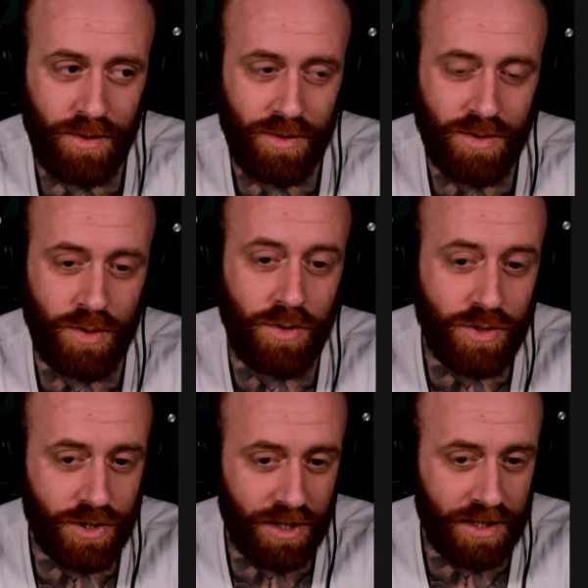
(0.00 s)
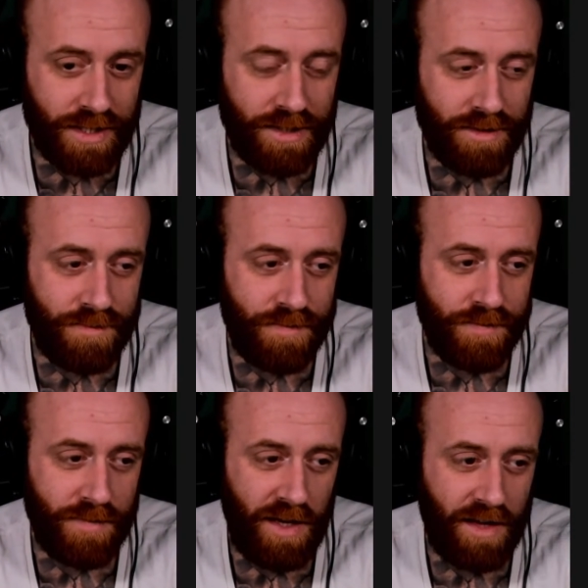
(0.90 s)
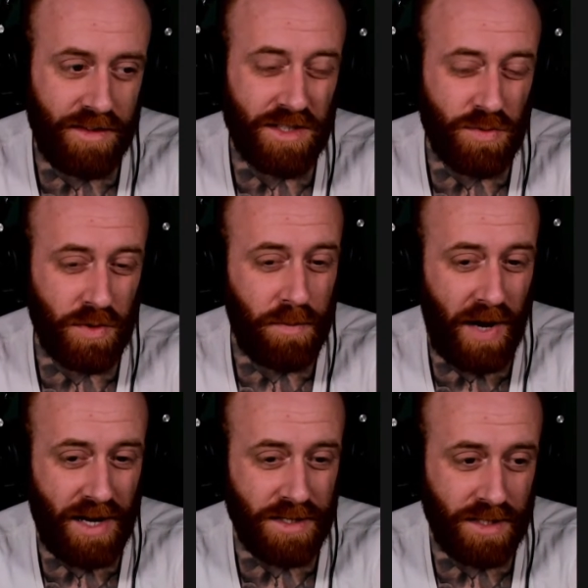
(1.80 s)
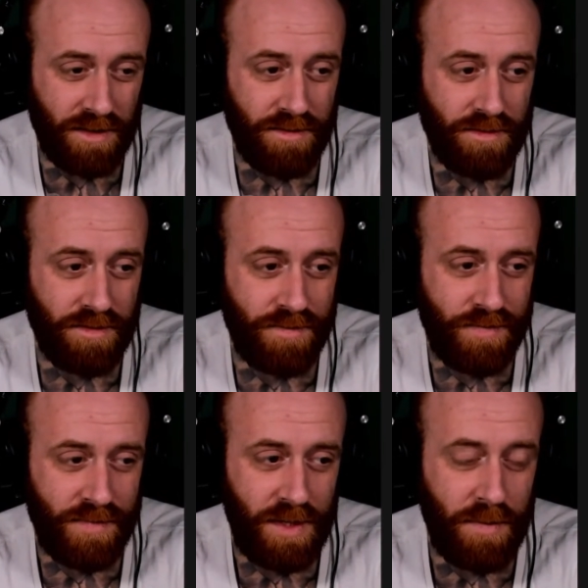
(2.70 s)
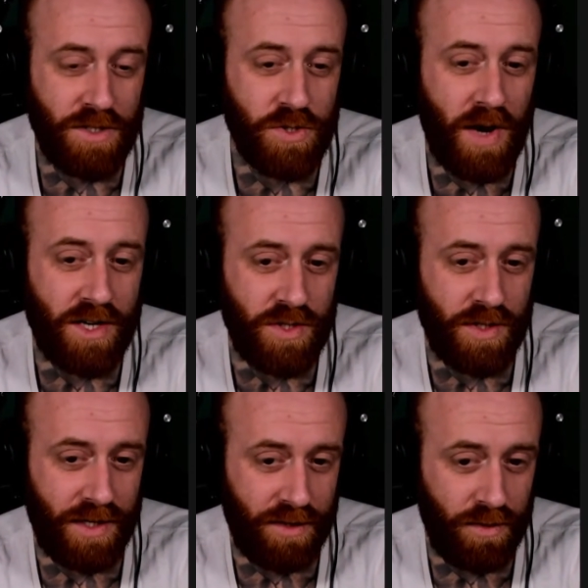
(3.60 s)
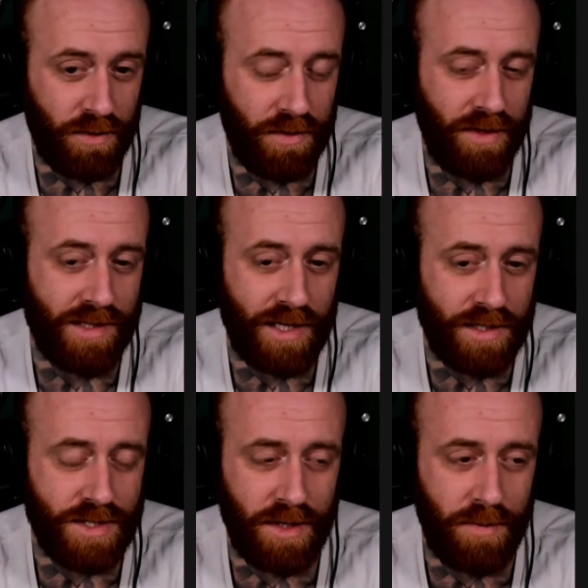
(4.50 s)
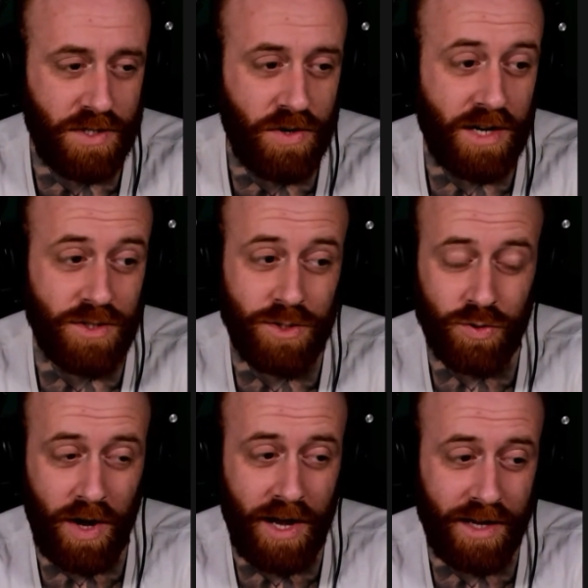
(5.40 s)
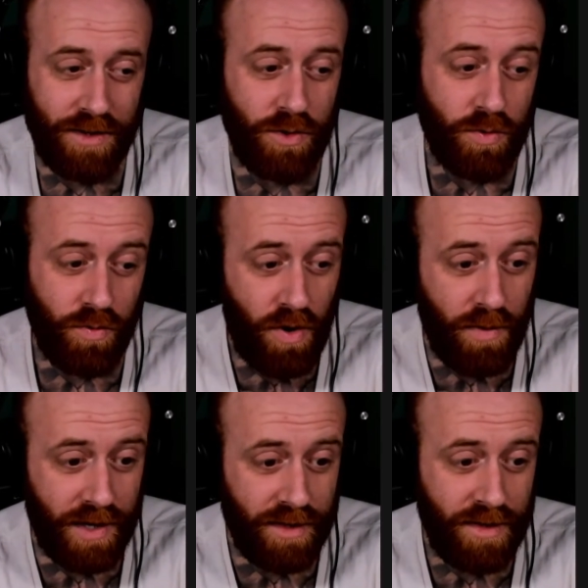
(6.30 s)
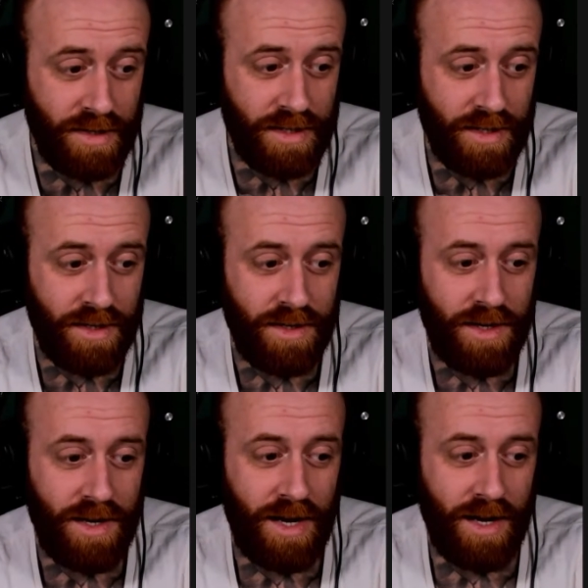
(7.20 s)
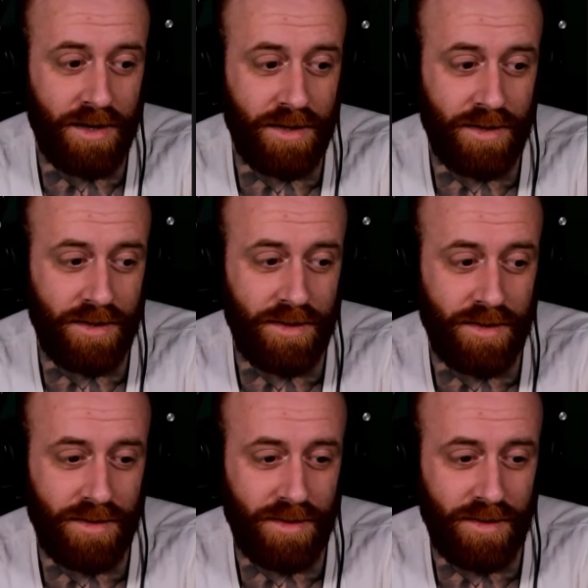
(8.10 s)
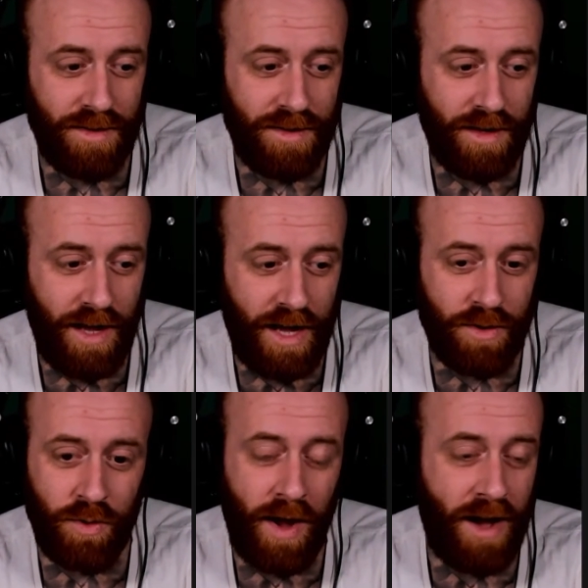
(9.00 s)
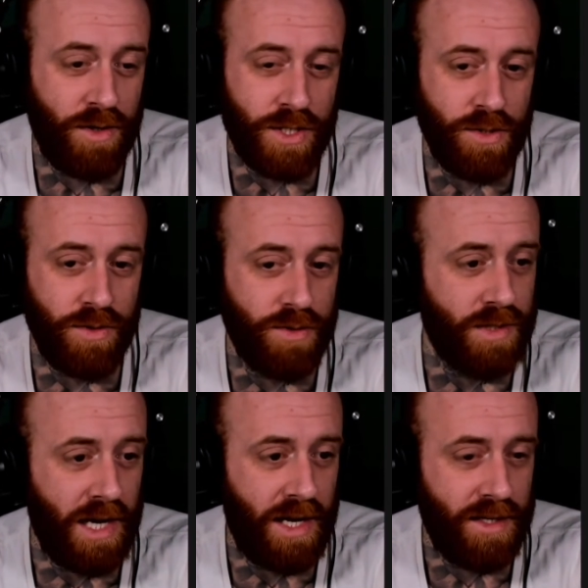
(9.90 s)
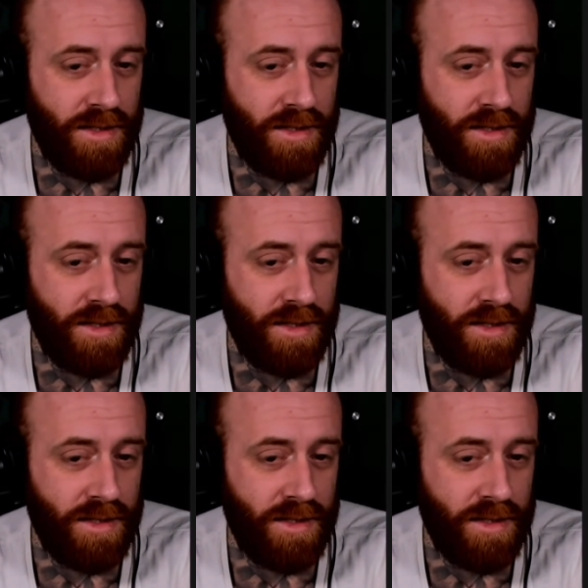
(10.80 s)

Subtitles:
So you should. I think it's really positive. It means you're actually like learning things, and it means you're actually trying and you're growing. I don't know how else you do that.